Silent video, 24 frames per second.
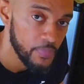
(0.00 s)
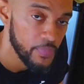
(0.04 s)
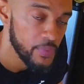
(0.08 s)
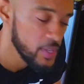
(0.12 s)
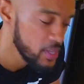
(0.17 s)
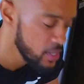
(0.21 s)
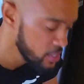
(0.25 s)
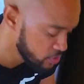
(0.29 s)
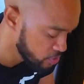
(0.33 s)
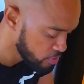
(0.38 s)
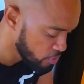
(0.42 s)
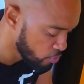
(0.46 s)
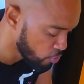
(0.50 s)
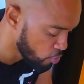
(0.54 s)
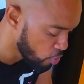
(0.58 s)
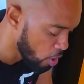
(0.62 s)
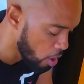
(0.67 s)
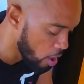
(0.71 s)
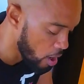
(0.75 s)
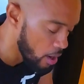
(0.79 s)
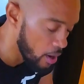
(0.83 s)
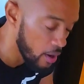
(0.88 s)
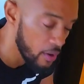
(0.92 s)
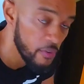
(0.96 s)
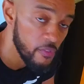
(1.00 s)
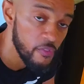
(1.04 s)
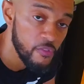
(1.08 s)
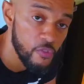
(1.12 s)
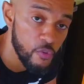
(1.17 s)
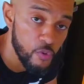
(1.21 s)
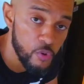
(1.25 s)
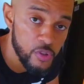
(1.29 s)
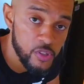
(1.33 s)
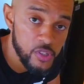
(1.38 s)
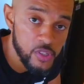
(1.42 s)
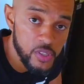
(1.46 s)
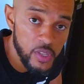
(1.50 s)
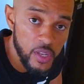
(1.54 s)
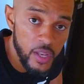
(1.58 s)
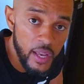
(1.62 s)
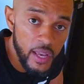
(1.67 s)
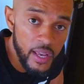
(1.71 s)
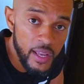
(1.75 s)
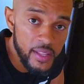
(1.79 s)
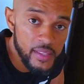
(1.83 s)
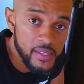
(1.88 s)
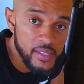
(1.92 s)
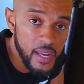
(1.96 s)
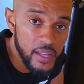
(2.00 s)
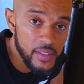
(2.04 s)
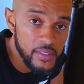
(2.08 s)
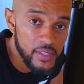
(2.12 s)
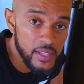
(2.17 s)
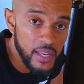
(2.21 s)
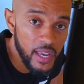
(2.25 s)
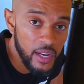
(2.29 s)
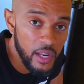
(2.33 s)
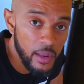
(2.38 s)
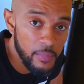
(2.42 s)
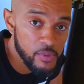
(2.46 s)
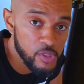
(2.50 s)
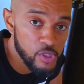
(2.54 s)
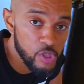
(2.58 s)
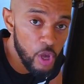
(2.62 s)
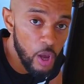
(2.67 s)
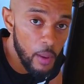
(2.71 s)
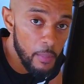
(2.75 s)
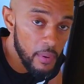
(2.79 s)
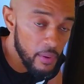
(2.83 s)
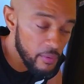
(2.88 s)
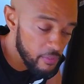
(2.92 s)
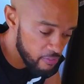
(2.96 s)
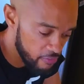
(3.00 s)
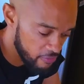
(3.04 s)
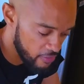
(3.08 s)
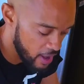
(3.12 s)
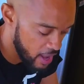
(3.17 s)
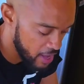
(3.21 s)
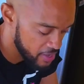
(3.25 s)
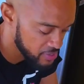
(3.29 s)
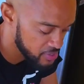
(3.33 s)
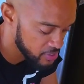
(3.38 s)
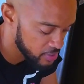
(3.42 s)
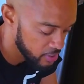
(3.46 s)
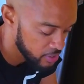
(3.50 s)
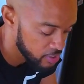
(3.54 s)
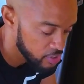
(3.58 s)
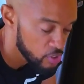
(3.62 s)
these raw fruits, tend to get absorbed faster.